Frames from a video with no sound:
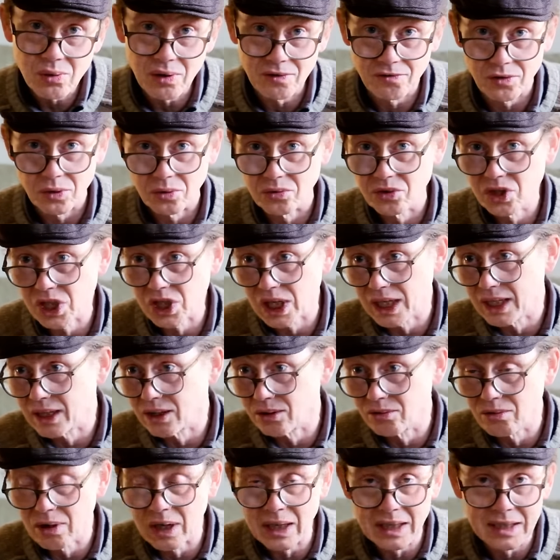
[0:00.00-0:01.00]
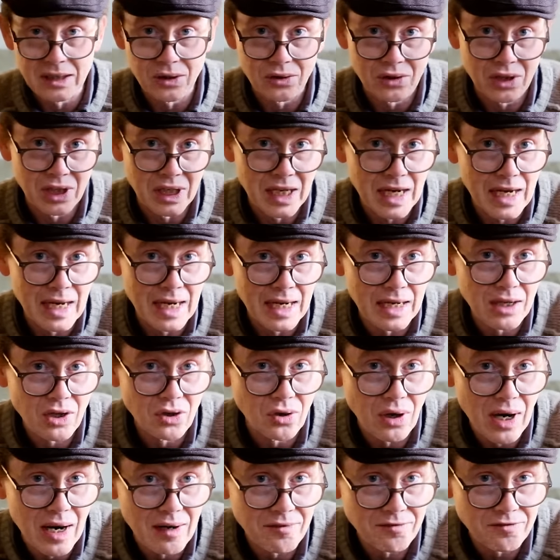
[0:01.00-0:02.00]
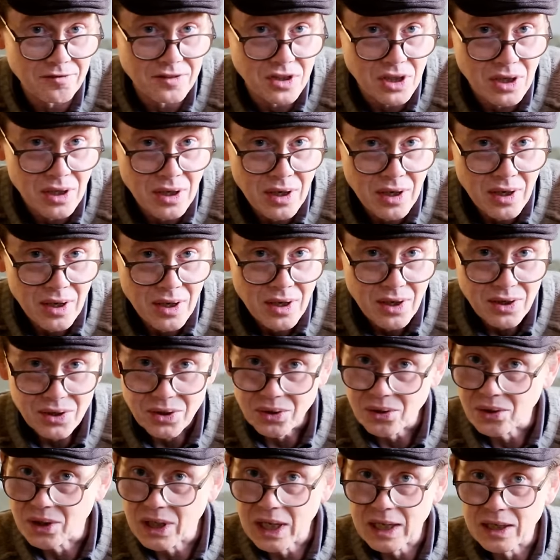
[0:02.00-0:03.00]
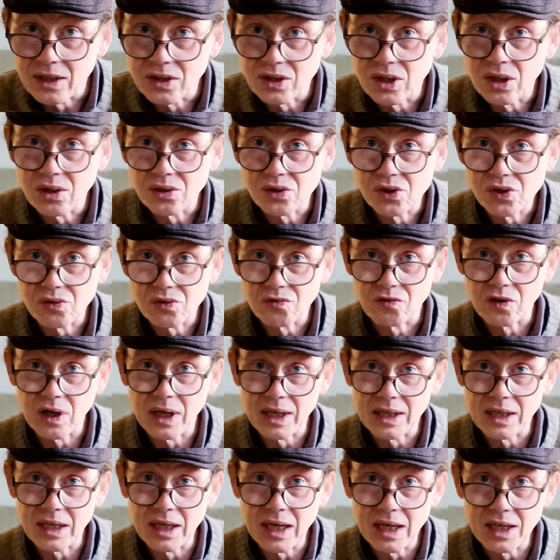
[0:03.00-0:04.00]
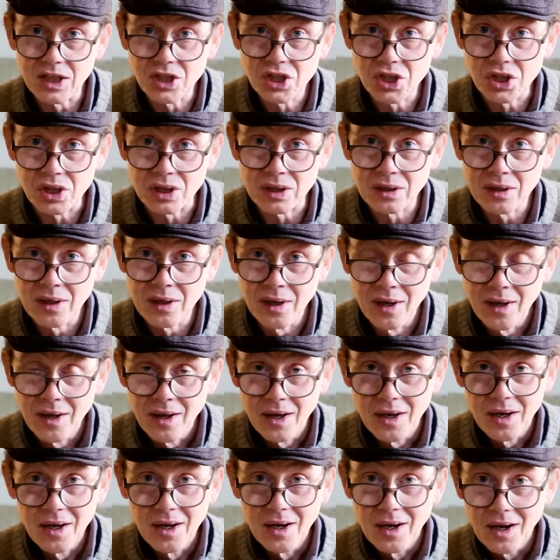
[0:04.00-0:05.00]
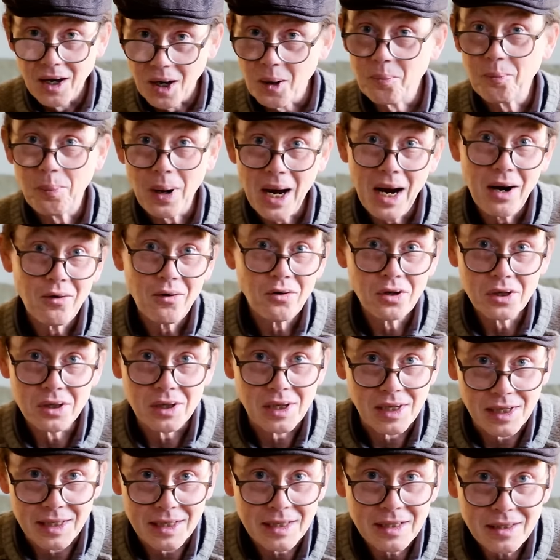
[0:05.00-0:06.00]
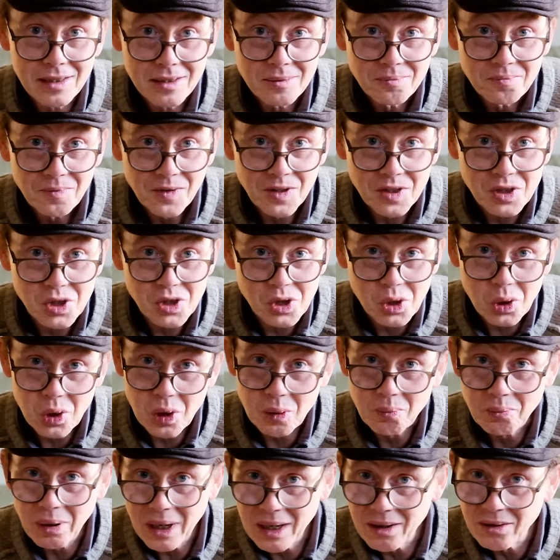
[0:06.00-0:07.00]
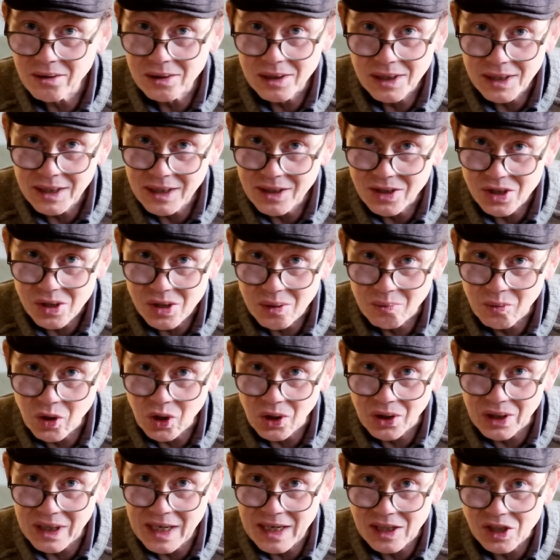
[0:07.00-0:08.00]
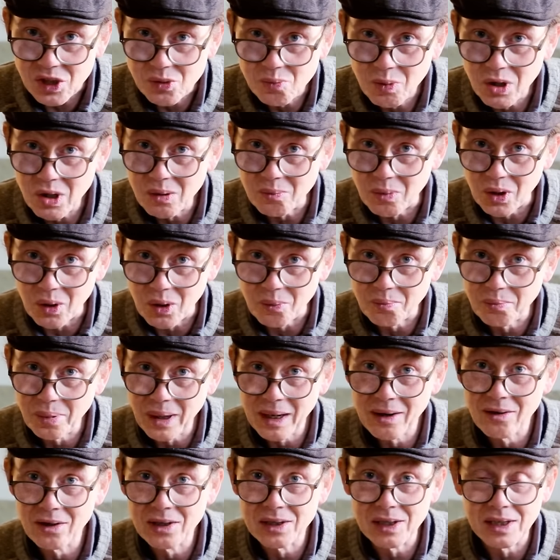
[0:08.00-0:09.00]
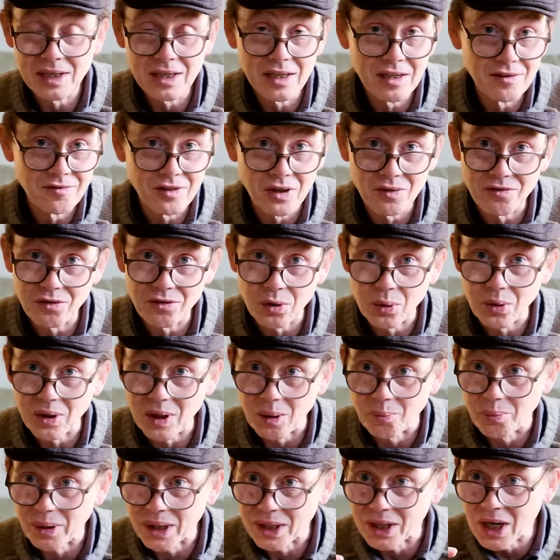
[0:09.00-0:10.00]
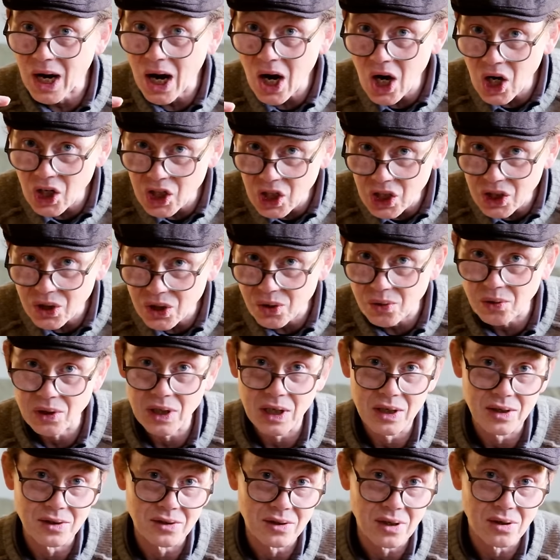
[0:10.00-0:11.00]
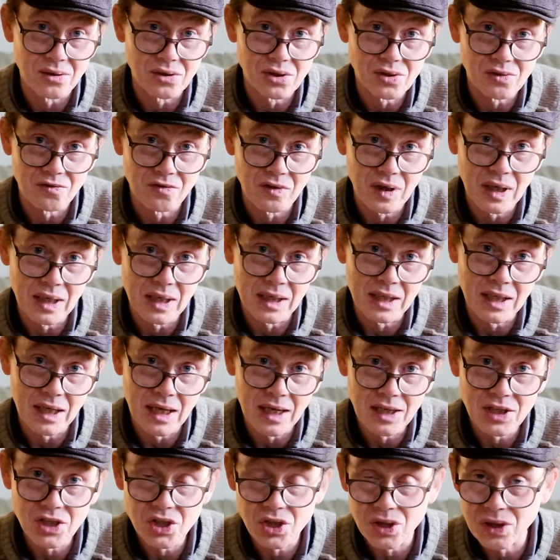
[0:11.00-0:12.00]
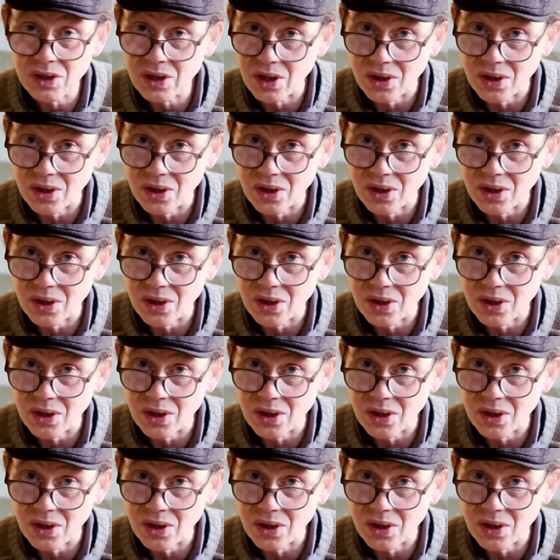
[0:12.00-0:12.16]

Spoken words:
If you take a ride on an aircraft, you'll get a dose of radiation. Apparently, this is all apparently because I'm not an expert, but apparently, even if you eat a banana, you'll get a dose of radiation.